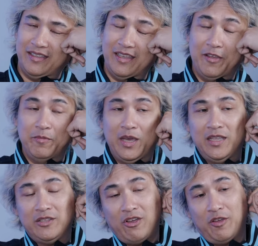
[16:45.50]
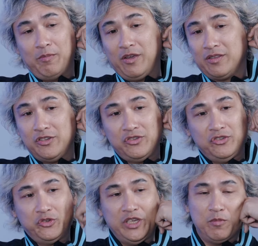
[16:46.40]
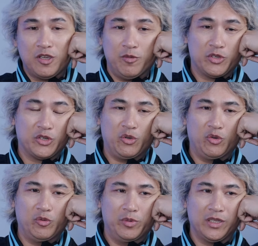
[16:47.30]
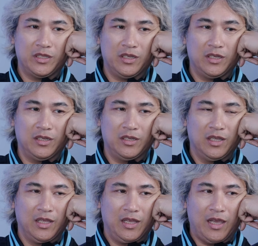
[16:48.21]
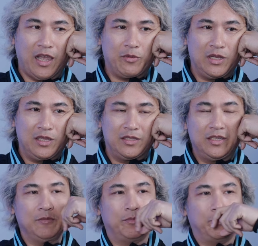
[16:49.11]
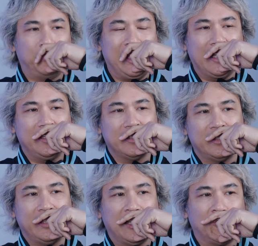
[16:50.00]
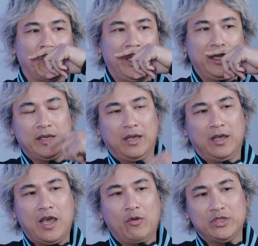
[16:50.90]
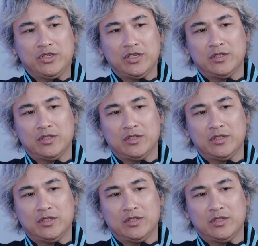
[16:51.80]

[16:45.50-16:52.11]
yeah, man. Talk about a dream come true. But I really didn't plan it that way. I was just